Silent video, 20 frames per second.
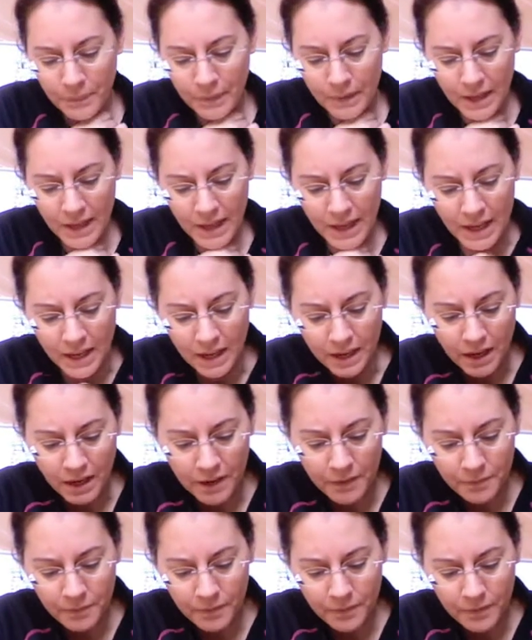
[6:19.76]

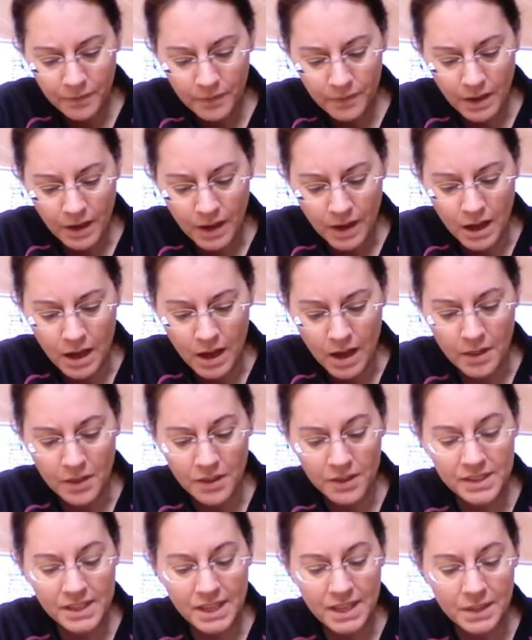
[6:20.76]
Here,
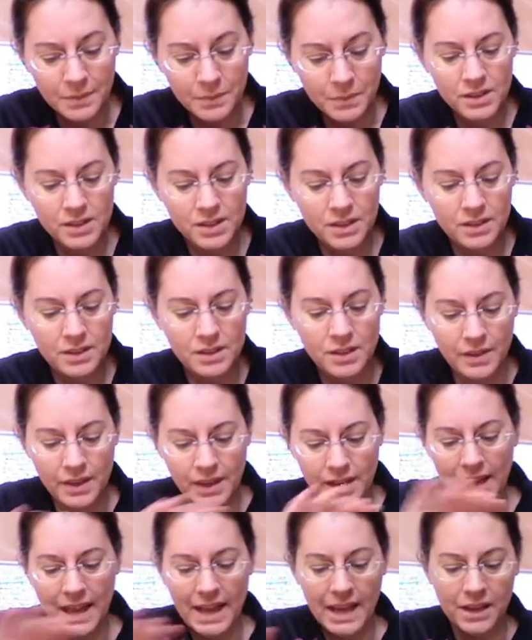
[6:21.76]
so the
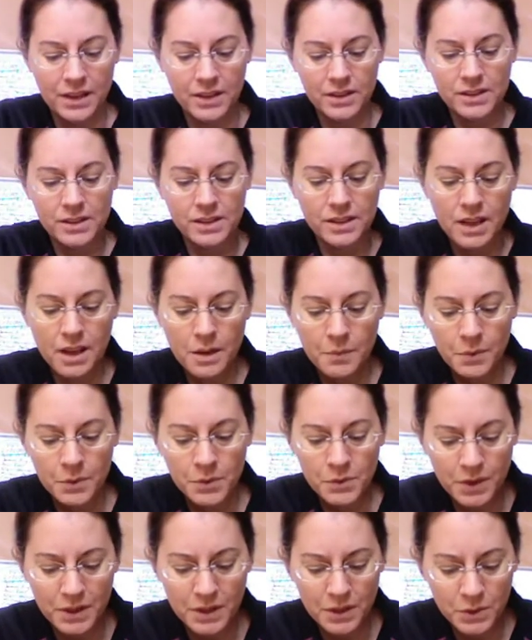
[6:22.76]
layers
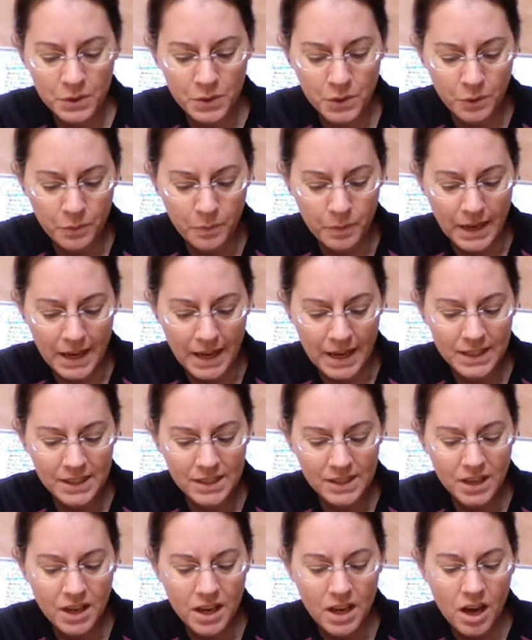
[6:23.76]
between the two
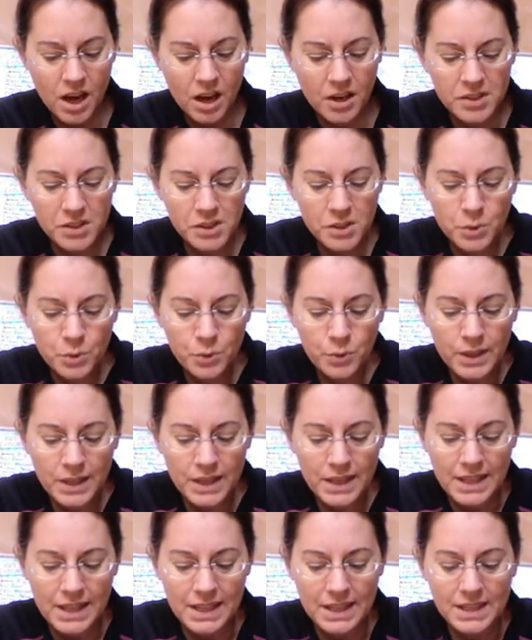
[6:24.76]
plates are
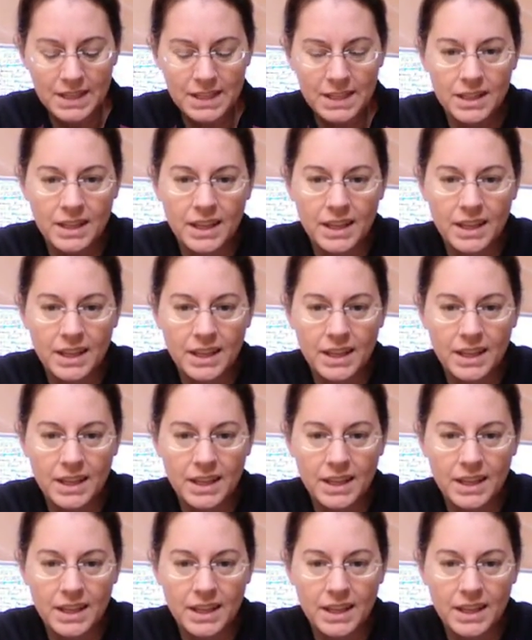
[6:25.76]
squeezed